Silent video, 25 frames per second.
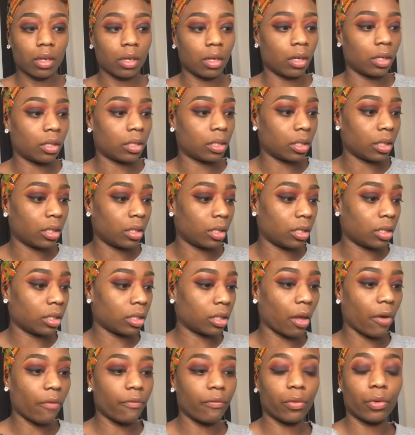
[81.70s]
It is
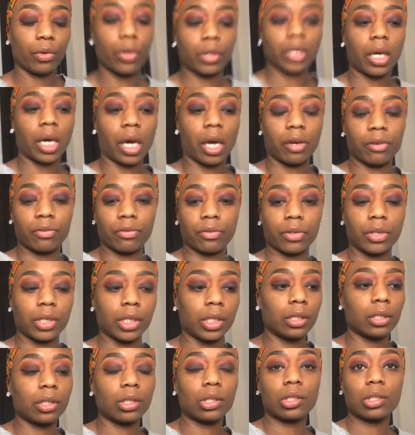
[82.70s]
full
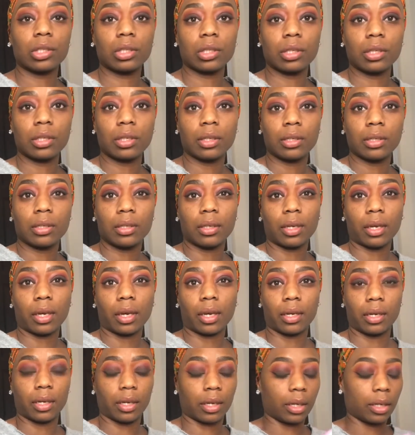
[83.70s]
coverage,
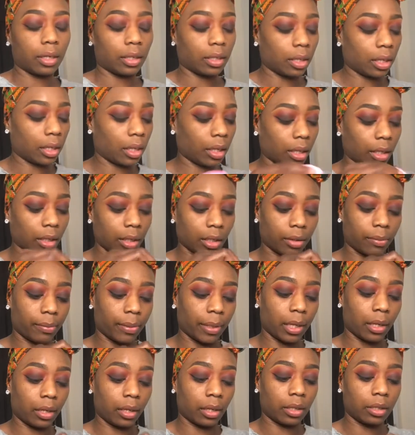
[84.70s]
and a little
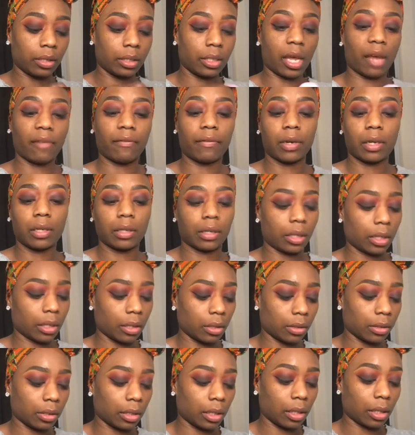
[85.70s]
bit definitely
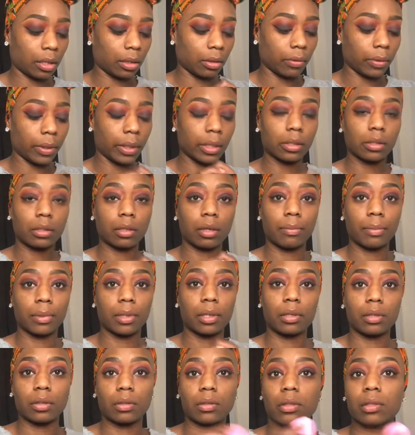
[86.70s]
goes a long way. So I'm
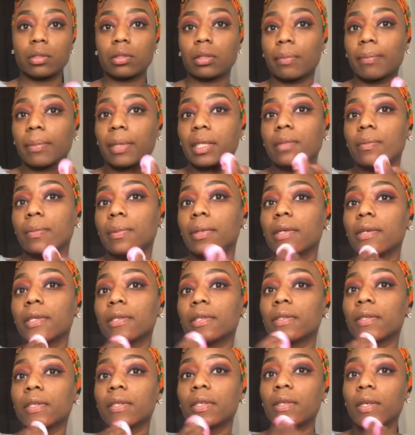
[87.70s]
gonna use this on my
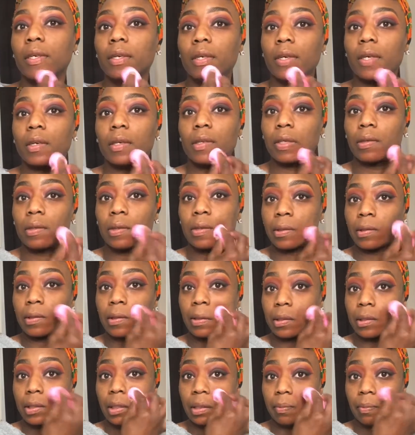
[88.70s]
sponge.
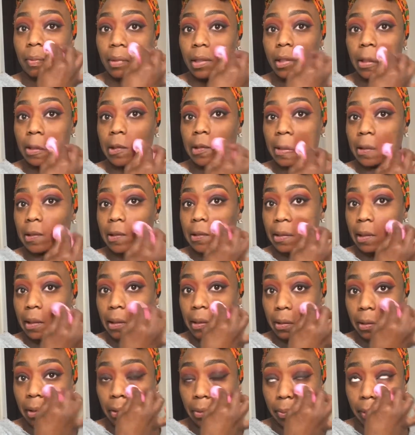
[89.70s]
This sponge is a
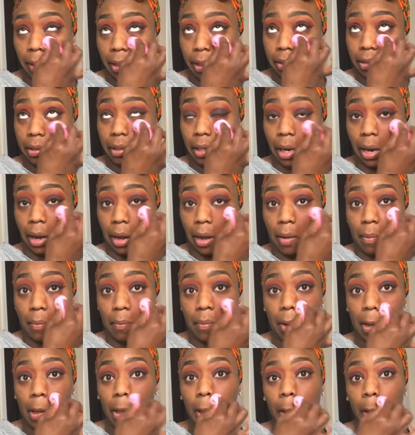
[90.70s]
little bit damp.